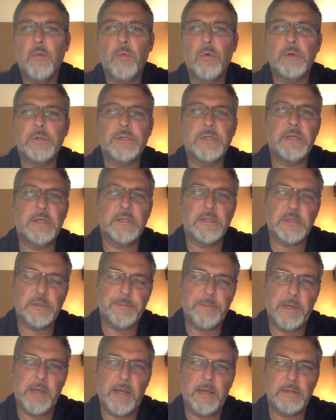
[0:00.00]
Where Jesus
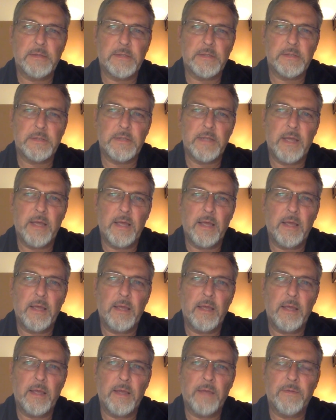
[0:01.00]
begins his
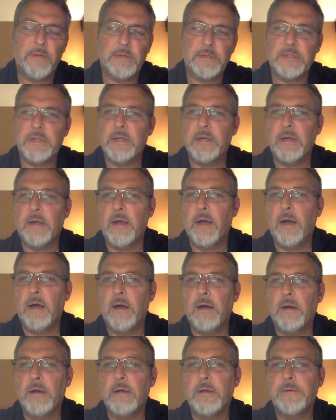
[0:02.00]
day in the
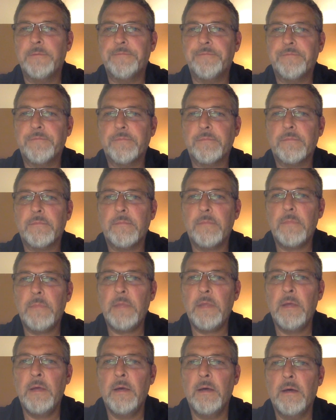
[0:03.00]
synagogue.
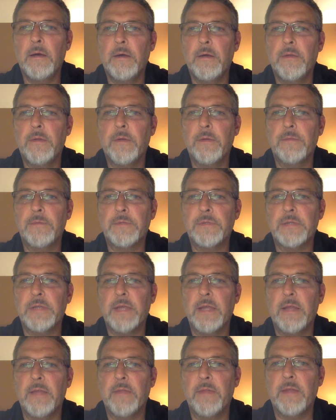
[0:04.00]
The
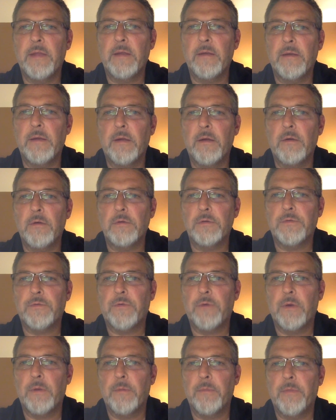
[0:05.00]
scene then goes
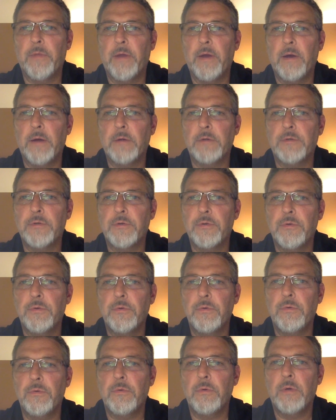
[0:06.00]
from there
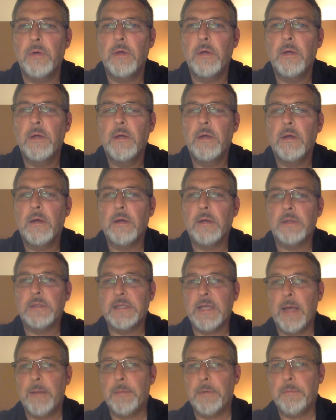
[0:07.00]
to
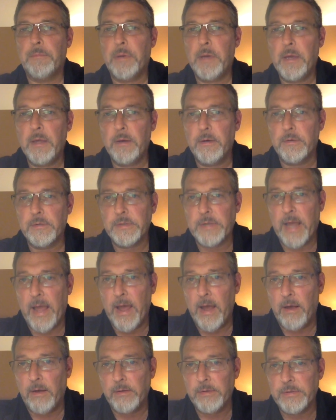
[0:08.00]
Simon Peter's
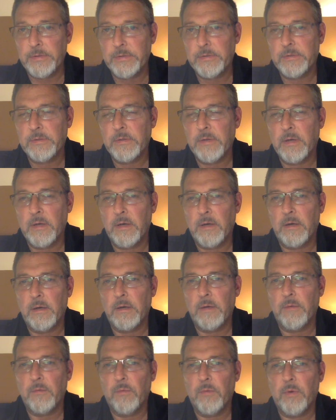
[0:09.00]
house,
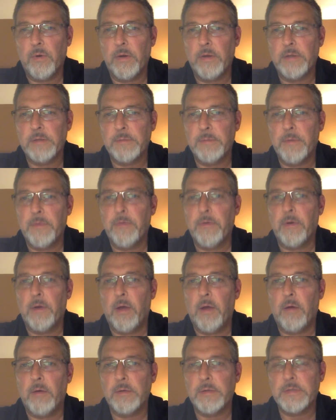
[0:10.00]
where his
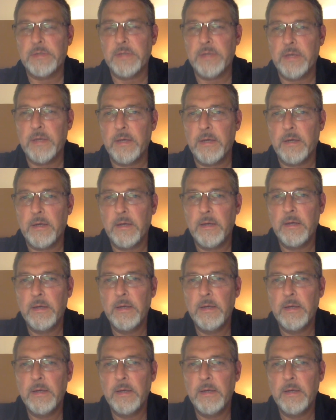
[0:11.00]
mother-in-law is sick,